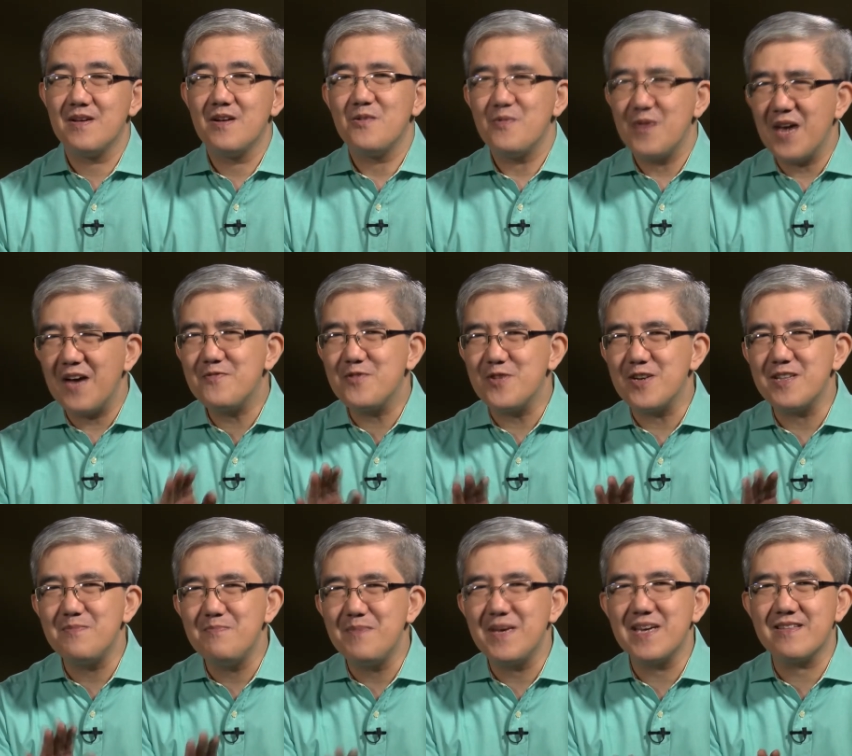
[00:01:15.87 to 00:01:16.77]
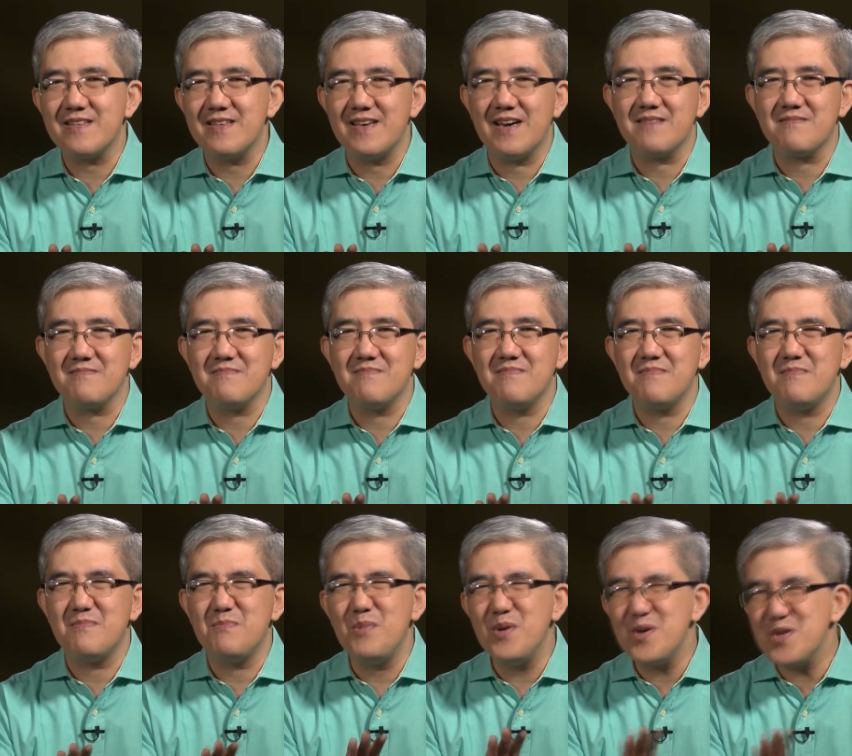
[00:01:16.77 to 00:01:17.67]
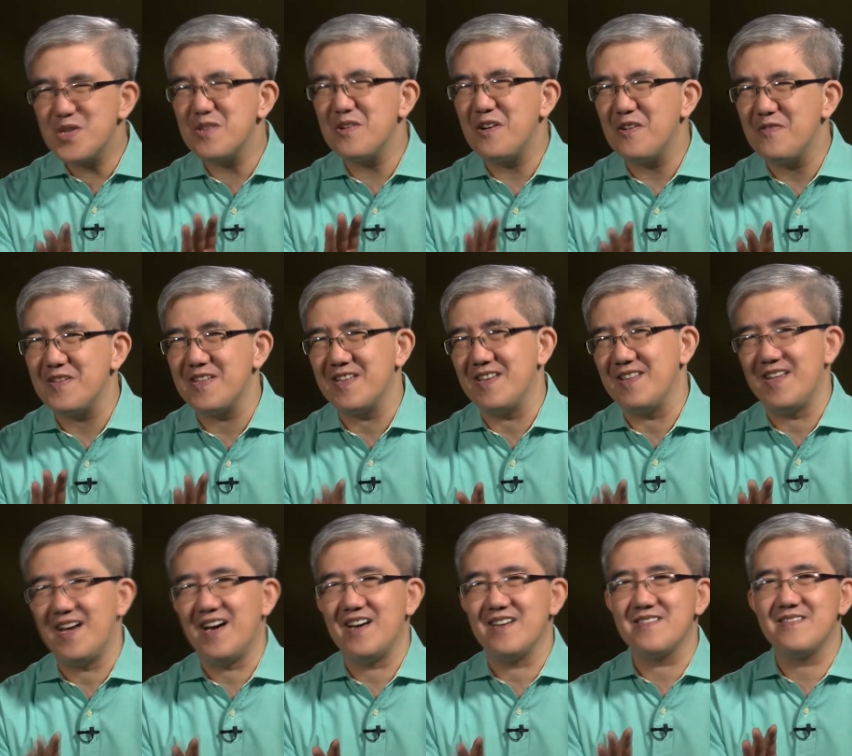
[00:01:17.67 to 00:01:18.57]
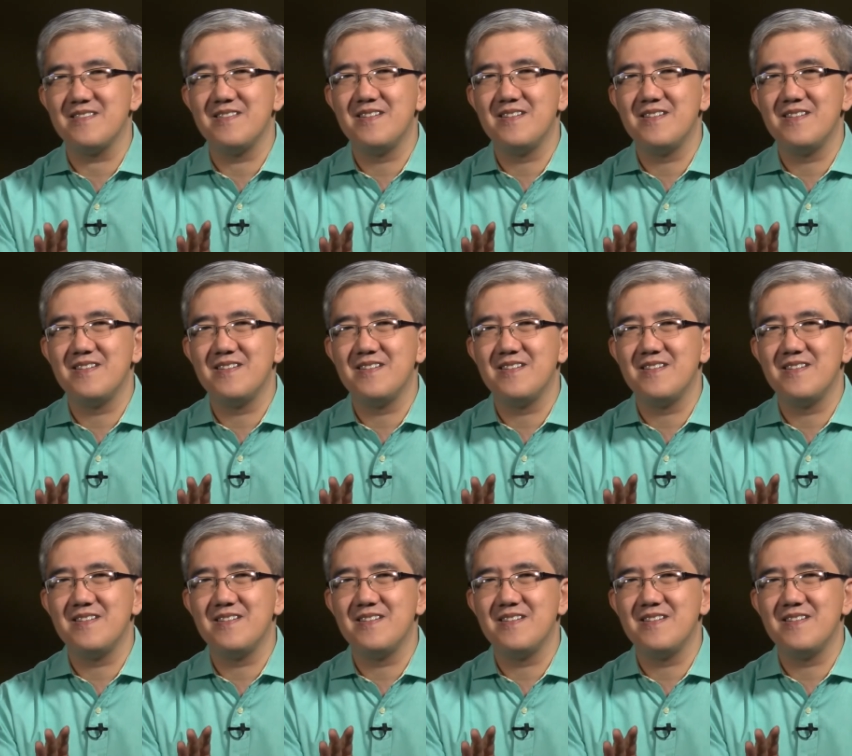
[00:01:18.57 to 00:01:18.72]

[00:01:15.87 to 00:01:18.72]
We have to admit that most often than not,